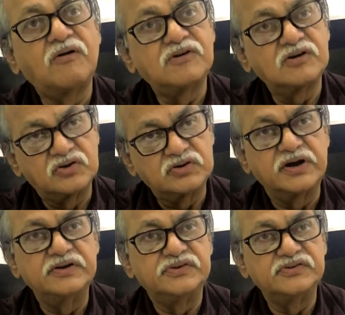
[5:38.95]
of our
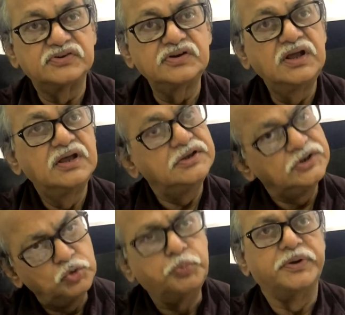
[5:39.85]
organization
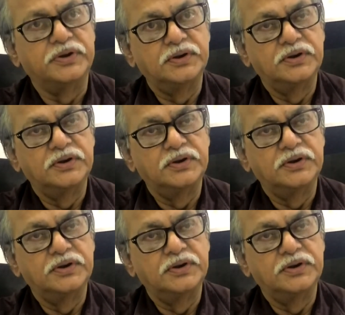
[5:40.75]
in UP,